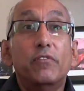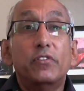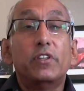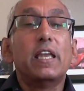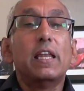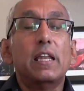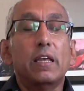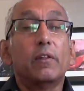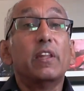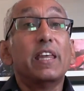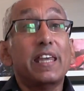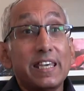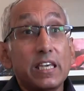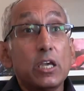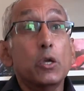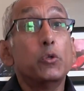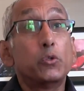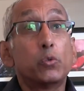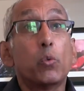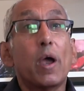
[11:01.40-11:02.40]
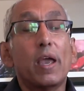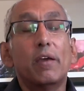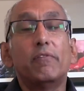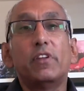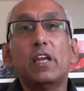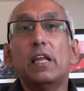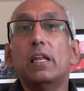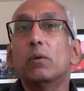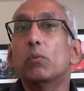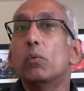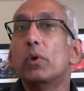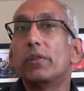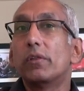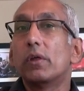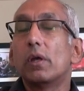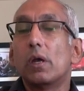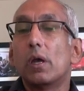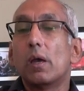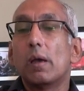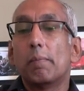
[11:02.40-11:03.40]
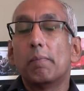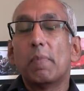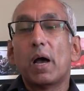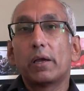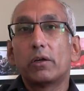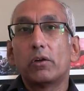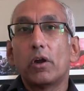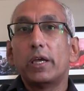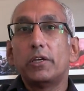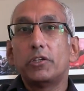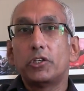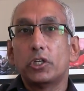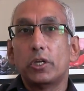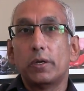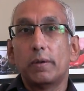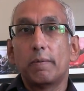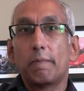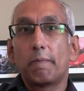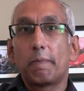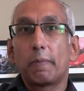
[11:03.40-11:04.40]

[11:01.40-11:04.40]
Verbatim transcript: of dealing, the E U's way of dealing with migration.